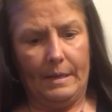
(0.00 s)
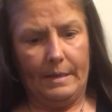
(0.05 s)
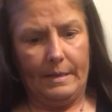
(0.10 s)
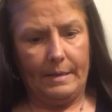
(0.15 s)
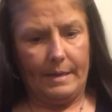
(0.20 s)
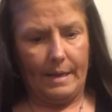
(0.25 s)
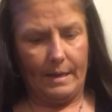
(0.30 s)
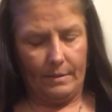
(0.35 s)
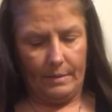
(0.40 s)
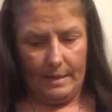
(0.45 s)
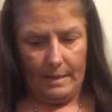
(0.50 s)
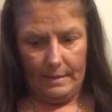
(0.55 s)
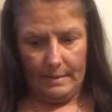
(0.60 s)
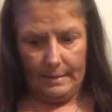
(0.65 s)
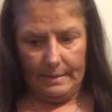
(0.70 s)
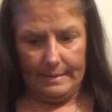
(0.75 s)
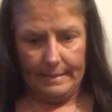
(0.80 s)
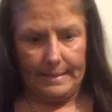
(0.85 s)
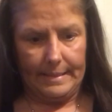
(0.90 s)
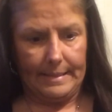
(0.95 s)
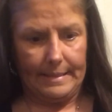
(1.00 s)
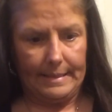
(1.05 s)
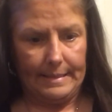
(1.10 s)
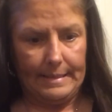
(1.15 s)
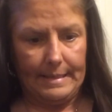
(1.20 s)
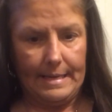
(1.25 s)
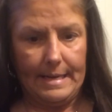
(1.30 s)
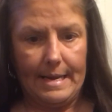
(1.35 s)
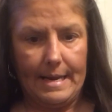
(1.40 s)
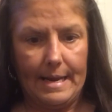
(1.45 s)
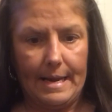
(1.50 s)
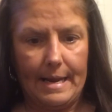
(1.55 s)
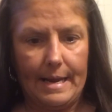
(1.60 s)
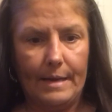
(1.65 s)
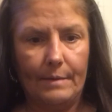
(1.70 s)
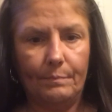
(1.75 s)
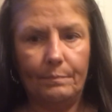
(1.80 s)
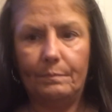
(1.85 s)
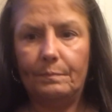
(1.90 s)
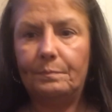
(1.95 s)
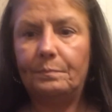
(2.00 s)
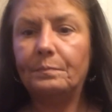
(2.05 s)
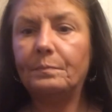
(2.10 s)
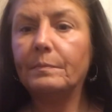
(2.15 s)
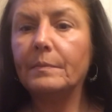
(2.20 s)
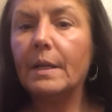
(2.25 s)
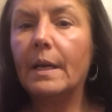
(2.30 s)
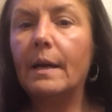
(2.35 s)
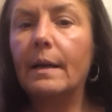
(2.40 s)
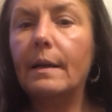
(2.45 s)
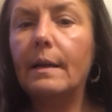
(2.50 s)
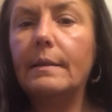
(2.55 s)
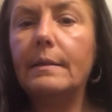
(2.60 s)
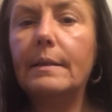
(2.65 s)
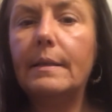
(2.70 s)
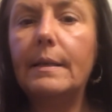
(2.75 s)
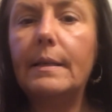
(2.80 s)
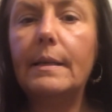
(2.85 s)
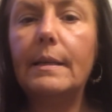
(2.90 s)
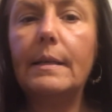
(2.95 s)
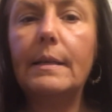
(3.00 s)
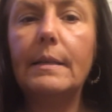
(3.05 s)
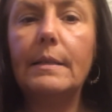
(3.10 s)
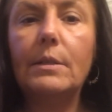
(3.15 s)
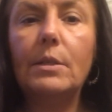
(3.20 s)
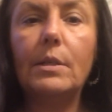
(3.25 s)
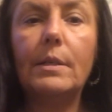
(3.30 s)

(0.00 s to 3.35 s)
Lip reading: Now then, let's see. I need to